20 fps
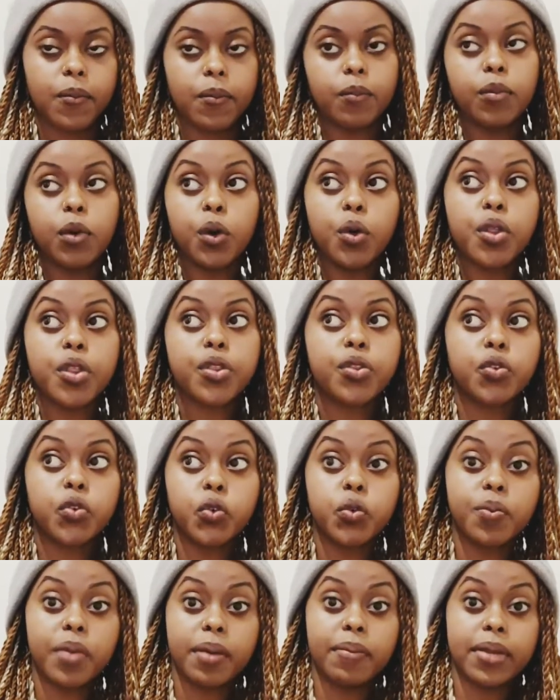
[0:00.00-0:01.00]
Both
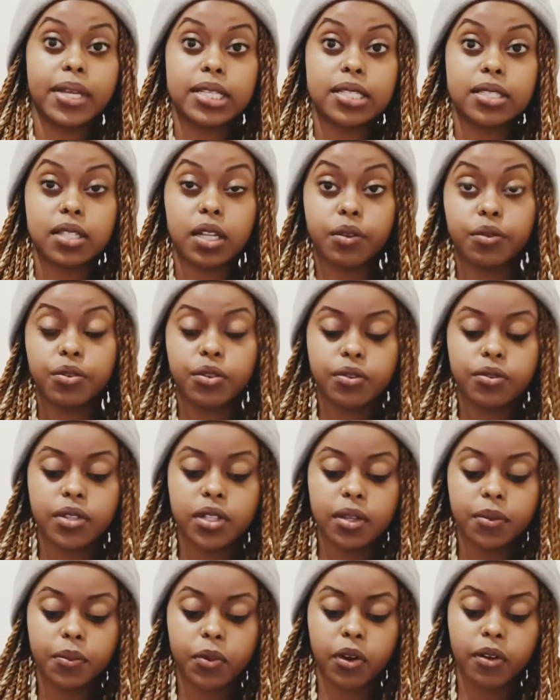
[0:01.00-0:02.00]
through maybe a
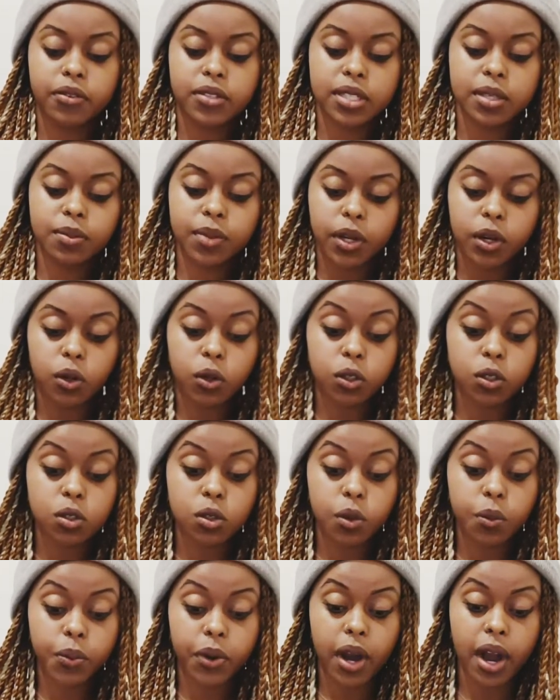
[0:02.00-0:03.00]
self-fulfilling prophecy, but
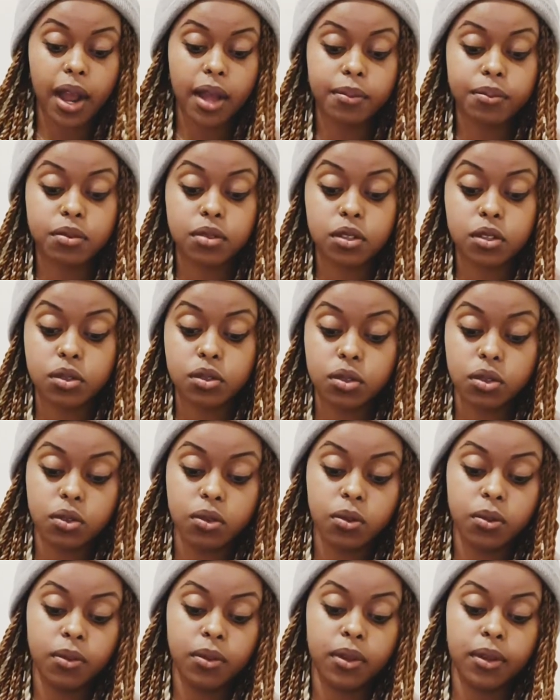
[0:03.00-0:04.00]
also perhaps
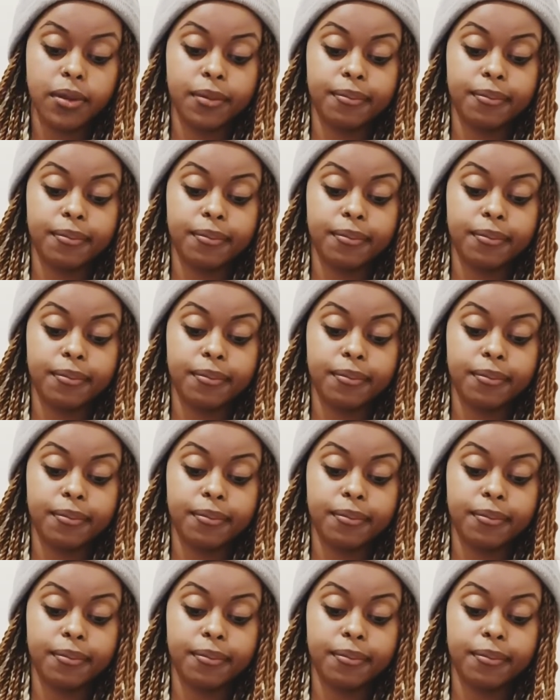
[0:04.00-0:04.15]
through